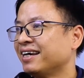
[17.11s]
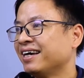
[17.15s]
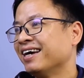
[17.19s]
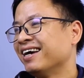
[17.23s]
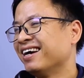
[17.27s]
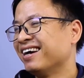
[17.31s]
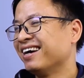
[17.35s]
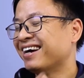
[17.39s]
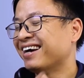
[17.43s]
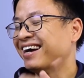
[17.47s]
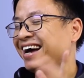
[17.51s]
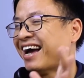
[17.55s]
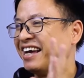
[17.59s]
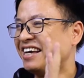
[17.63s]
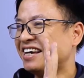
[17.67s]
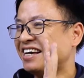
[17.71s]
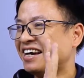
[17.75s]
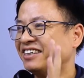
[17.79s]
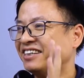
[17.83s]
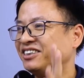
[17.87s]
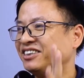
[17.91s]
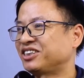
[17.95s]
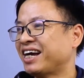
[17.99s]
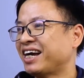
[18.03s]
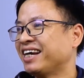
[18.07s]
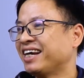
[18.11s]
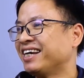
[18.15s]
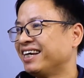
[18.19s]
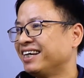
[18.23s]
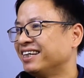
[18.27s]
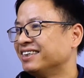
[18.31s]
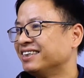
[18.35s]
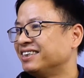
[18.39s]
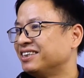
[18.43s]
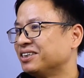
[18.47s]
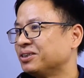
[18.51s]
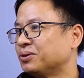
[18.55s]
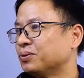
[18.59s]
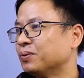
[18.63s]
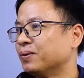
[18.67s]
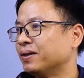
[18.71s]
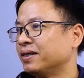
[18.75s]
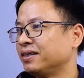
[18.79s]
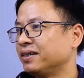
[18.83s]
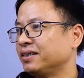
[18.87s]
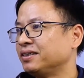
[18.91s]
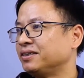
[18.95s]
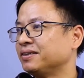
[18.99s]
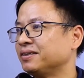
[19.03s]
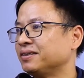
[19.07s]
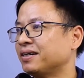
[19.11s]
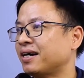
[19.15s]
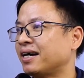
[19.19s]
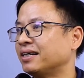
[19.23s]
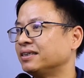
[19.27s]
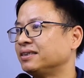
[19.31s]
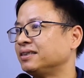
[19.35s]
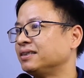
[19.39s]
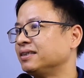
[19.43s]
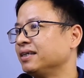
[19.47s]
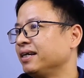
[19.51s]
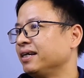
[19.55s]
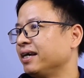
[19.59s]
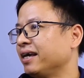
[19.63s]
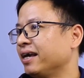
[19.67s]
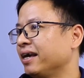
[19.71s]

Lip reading: Hiya Jackie, just wanted to ask